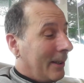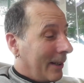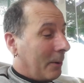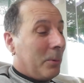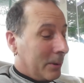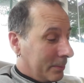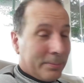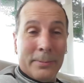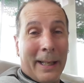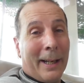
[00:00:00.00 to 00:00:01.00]
I will
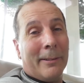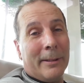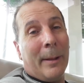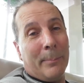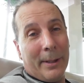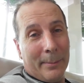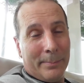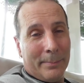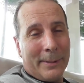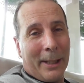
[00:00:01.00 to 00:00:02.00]
remember to,
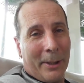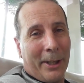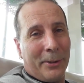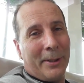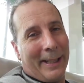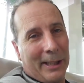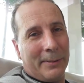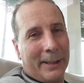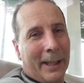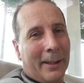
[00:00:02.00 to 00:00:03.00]
when I do the next
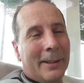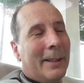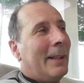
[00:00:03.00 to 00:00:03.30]
video,